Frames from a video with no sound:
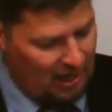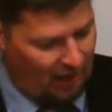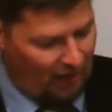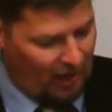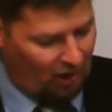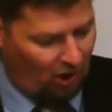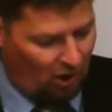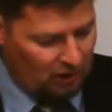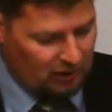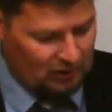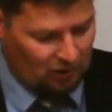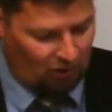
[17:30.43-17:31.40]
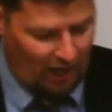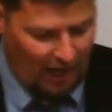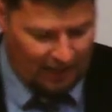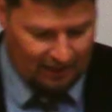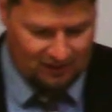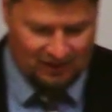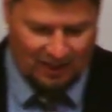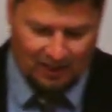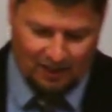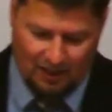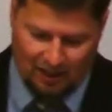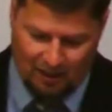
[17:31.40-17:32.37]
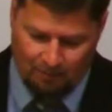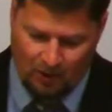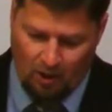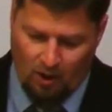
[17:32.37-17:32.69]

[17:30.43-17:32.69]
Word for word: And they called unto Lot and said unto him,